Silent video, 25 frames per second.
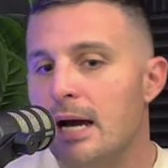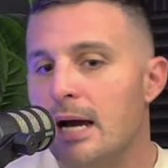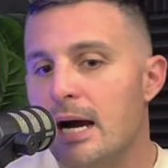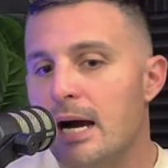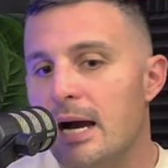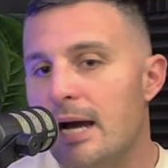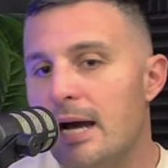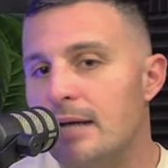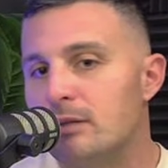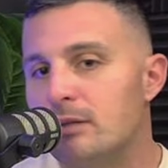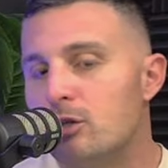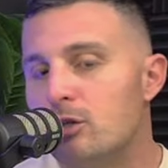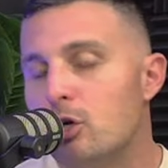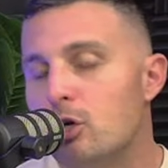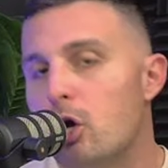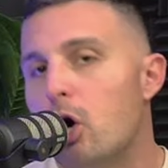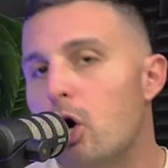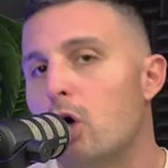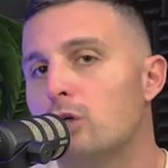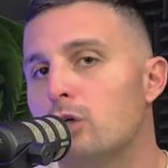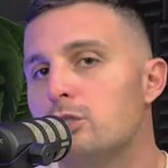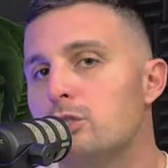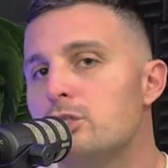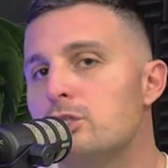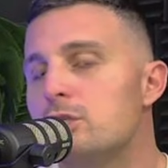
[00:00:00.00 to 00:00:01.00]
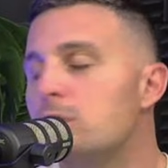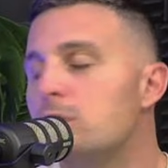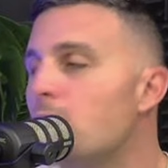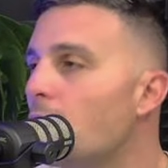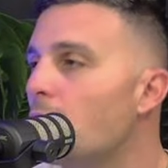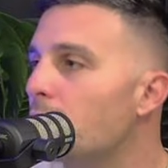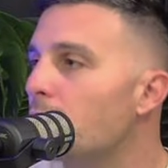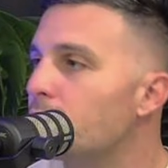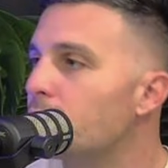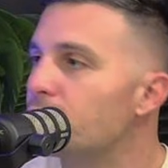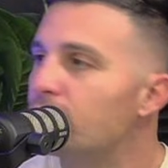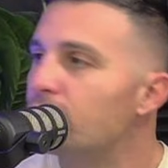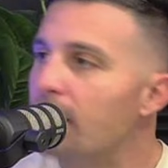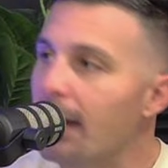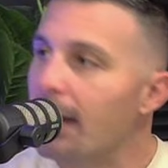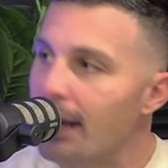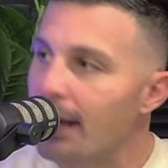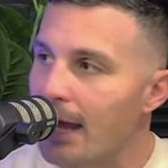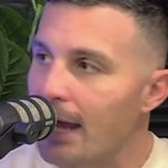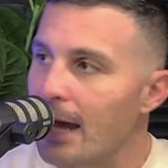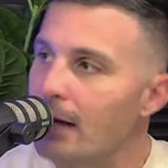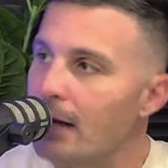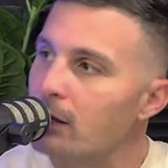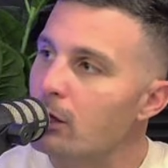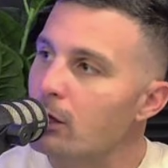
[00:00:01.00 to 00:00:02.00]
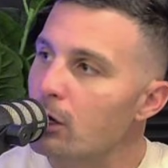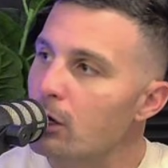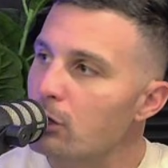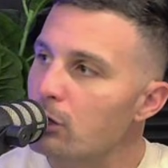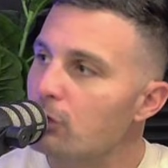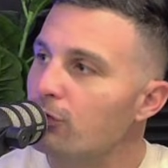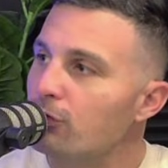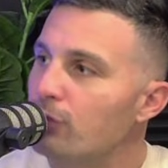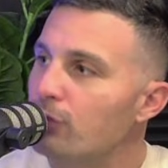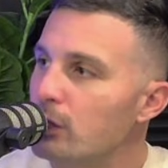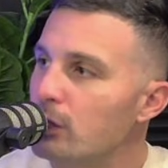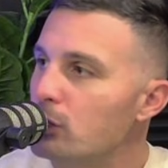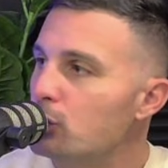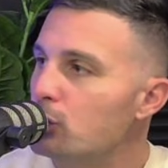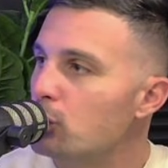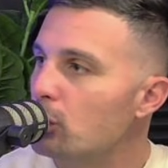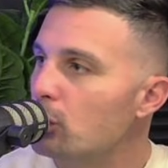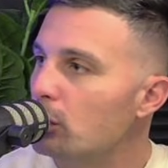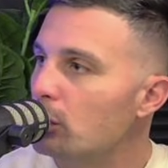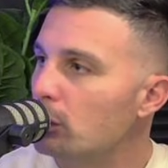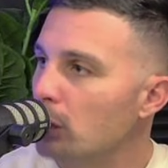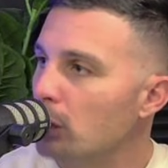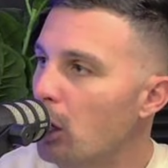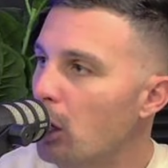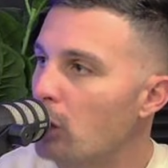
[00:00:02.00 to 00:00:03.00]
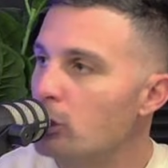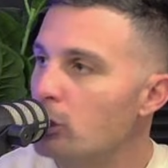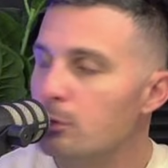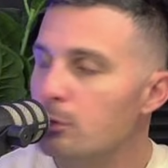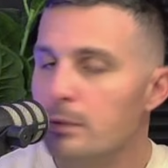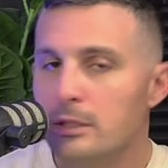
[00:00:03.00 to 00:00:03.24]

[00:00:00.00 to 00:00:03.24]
And the cost to kind of get out of those fixed loans,